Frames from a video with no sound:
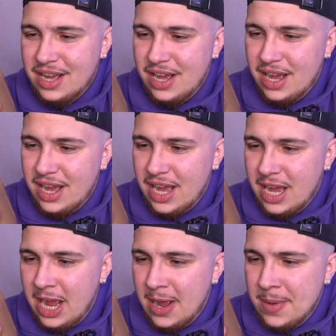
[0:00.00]

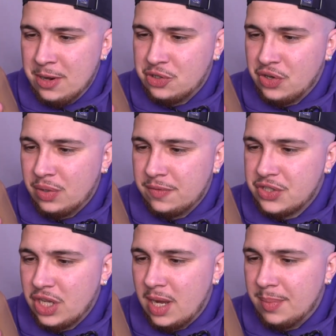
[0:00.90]
Milk drink with
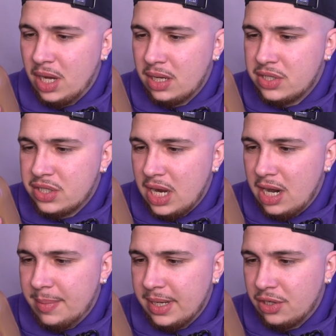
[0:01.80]
Starbucks,
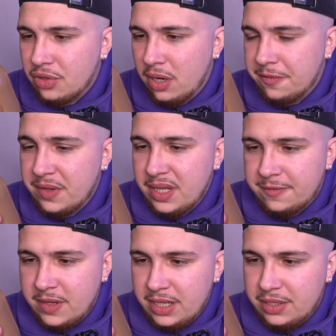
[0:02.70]
Arabica coffee,
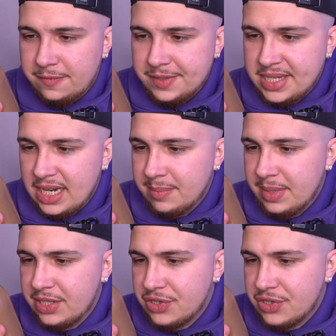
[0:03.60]
thank you for telling me it's